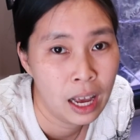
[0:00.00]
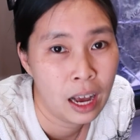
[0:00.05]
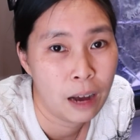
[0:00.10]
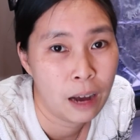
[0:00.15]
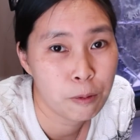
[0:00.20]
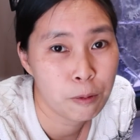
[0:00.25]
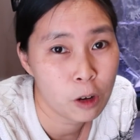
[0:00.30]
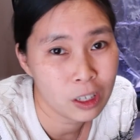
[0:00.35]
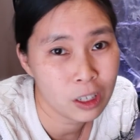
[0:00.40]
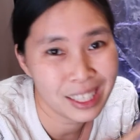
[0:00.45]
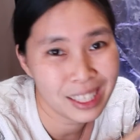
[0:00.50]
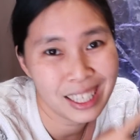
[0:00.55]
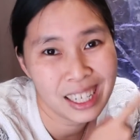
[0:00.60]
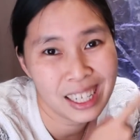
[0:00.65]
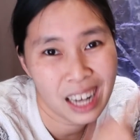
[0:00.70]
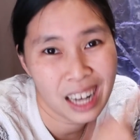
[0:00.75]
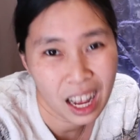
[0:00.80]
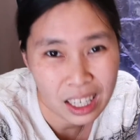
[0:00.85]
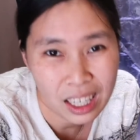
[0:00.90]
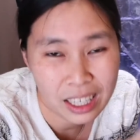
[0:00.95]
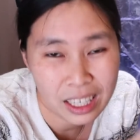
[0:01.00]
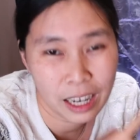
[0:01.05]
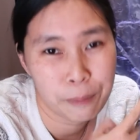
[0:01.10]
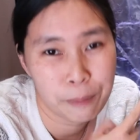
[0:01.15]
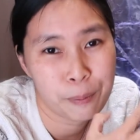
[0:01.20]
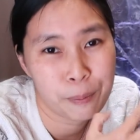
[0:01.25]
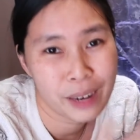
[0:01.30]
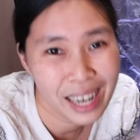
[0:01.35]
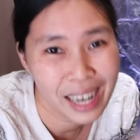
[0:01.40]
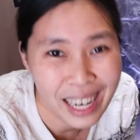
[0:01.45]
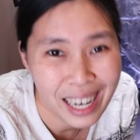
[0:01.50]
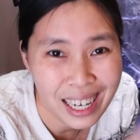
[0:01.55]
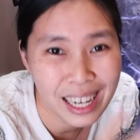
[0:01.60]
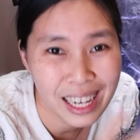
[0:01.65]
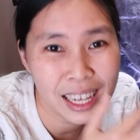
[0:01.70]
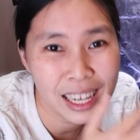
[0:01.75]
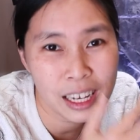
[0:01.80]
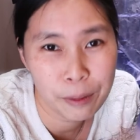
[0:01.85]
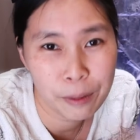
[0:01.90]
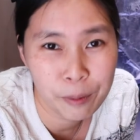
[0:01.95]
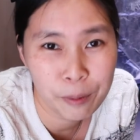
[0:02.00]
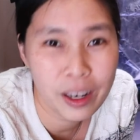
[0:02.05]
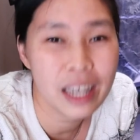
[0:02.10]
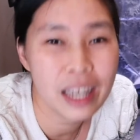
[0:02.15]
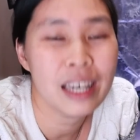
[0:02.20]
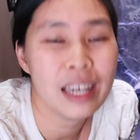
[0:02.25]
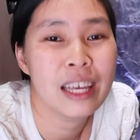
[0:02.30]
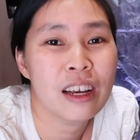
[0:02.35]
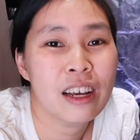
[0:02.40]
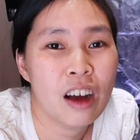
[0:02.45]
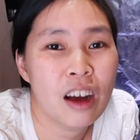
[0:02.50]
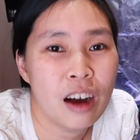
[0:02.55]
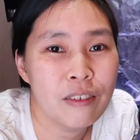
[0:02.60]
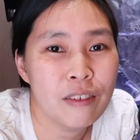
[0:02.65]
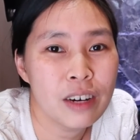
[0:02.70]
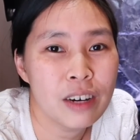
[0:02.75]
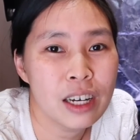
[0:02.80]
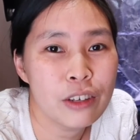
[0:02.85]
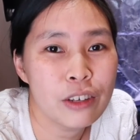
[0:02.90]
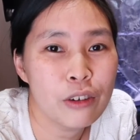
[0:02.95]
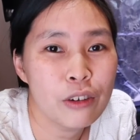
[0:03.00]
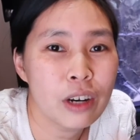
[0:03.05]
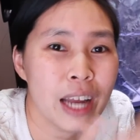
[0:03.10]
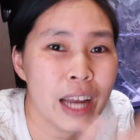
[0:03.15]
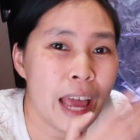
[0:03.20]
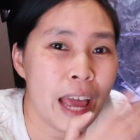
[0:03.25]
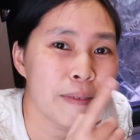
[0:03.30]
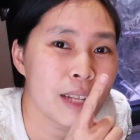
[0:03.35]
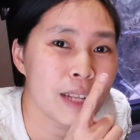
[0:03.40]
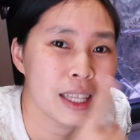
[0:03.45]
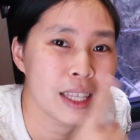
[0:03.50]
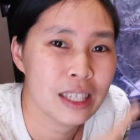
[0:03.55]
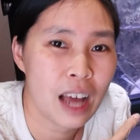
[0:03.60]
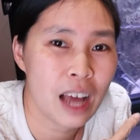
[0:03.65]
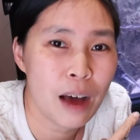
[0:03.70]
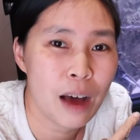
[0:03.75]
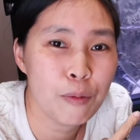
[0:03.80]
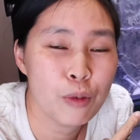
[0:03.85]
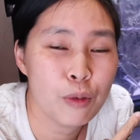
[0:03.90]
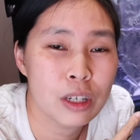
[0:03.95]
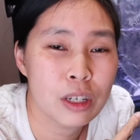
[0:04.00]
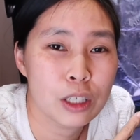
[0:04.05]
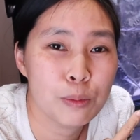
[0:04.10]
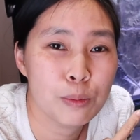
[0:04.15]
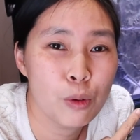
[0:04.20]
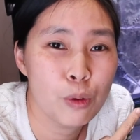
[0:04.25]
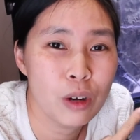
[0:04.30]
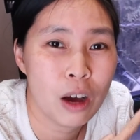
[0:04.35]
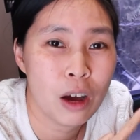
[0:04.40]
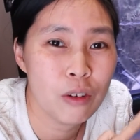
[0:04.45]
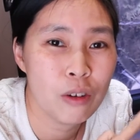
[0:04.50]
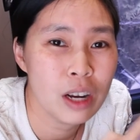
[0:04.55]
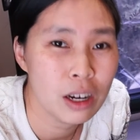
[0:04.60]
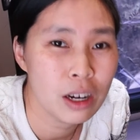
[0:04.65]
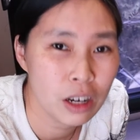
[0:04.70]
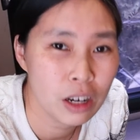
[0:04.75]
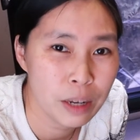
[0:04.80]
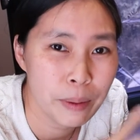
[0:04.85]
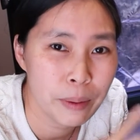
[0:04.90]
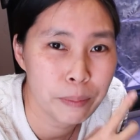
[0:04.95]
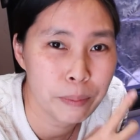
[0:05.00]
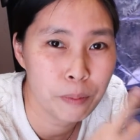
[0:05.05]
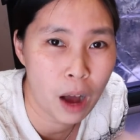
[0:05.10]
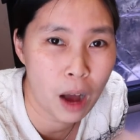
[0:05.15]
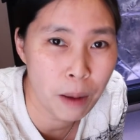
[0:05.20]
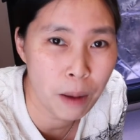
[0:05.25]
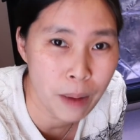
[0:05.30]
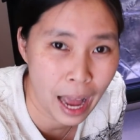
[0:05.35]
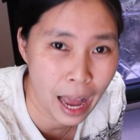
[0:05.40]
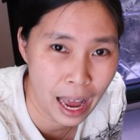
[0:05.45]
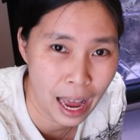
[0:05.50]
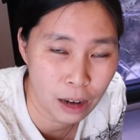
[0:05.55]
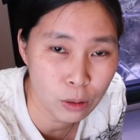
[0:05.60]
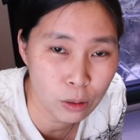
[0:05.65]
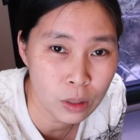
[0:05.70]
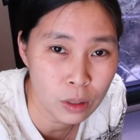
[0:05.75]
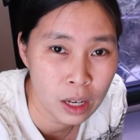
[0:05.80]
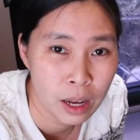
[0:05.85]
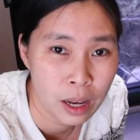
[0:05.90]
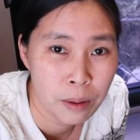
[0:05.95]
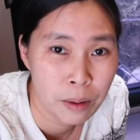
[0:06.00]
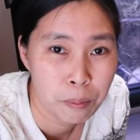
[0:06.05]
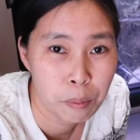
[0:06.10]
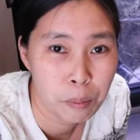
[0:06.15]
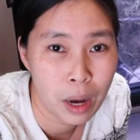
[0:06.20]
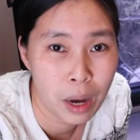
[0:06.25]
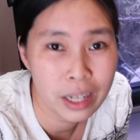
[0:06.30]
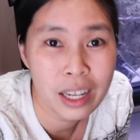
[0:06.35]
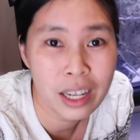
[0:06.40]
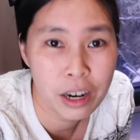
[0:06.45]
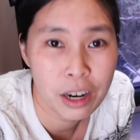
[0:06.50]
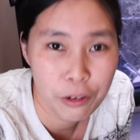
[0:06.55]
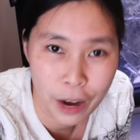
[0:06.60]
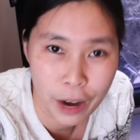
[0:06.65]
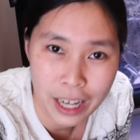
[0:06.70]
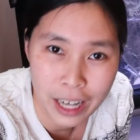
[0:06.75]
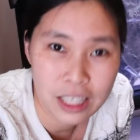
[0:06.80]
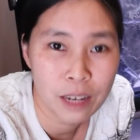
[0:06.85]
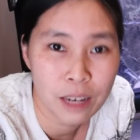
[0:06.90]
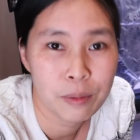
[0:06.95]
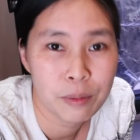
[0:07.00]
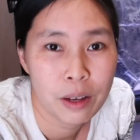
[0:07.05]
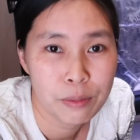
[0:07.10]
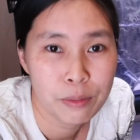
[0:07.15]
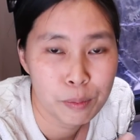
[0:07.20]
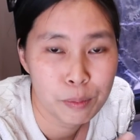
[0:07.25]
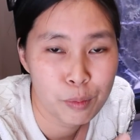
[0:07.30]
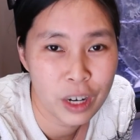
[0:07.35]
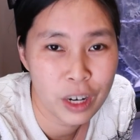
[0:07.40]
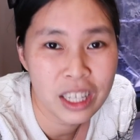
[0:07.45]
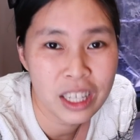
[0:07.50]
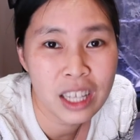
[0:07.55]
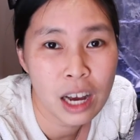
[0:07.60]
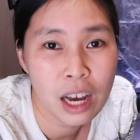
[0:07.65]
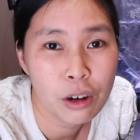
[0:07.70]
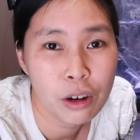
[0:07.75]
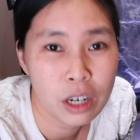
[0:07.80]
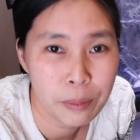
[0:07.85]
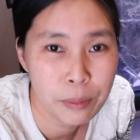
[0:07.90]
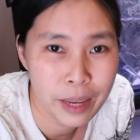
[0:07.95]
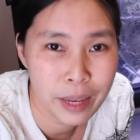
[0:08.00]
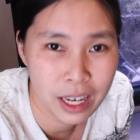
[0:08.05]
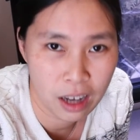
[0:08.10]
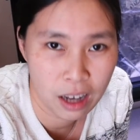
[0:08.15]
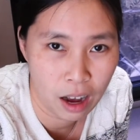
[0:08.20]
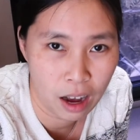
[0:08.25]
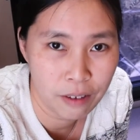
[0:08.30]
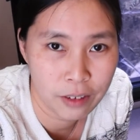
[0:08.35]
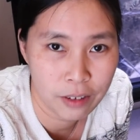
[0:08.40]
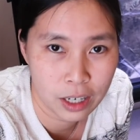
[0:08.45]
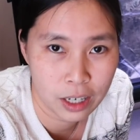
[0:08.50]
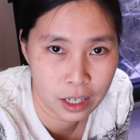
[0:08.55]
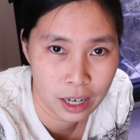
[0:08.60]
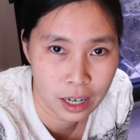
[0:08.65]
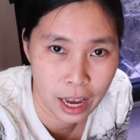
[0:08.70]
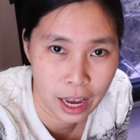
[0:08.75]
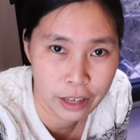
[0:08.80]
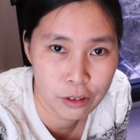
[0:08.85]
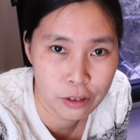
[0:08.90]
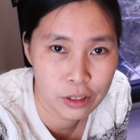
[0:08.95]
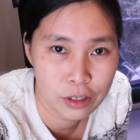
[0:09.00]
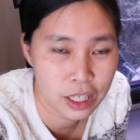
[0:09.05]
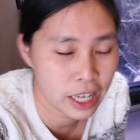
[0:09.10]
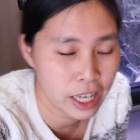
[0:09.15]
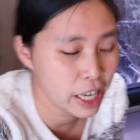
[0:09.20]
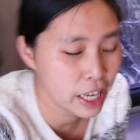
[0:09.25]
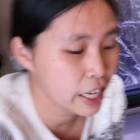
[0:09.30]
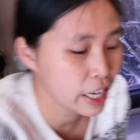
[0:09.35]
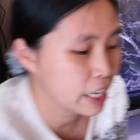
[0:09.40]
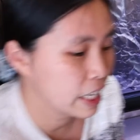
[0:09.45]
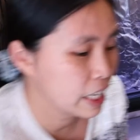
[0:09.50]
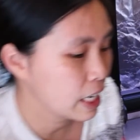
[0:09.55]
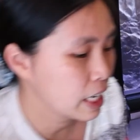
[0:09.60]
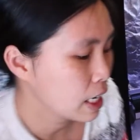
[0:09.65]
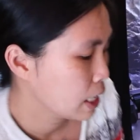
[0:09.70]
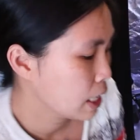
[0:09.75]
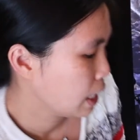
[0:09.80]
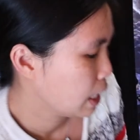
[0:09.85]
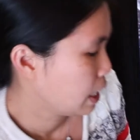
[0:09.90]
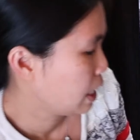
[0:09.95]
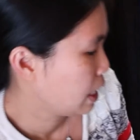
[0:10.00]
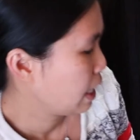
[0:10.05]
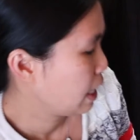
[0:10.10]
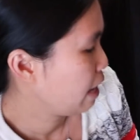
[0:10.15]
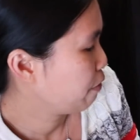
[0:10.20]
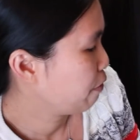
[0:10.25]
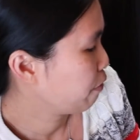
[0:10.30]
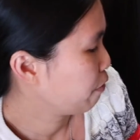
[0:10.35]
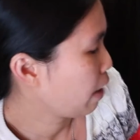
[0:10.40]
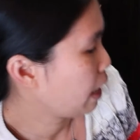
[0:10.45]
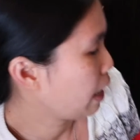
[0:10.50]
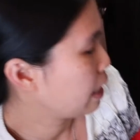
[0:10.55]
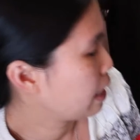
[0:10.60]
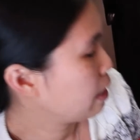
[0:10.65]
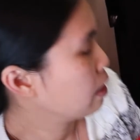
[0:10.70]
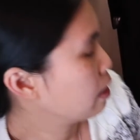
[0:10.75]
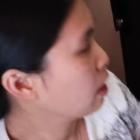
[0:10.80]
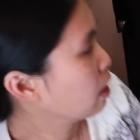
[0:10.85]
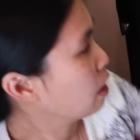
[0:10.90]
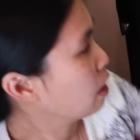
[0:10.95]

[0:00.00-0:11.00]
Of course, it's not completely covered. You're gonna have the top with the spoon holder gonna be popped out, but the rest of the printer gonna be covered, like you see here. If I